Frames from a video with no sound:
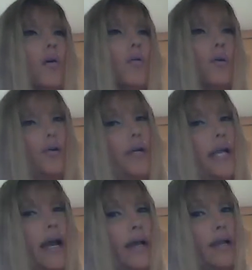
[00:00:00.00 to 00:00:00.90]
or
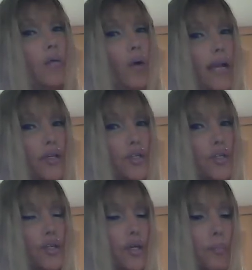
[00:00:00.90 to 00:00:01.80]
organic white
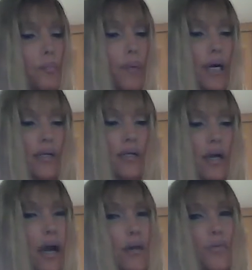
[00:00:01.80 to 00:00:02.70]
sugar, but
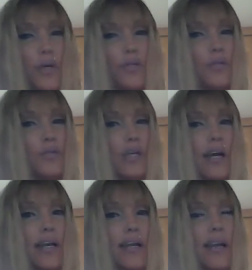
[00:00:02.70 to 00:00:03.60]
I rather use
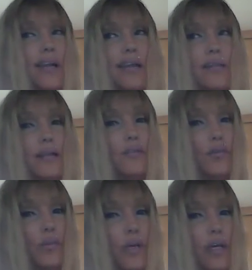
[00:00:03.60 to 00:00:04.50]
honey any day of
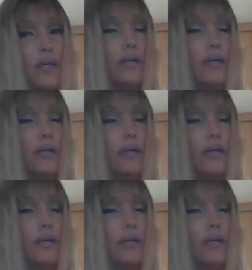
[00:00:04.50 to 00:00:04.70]
the week.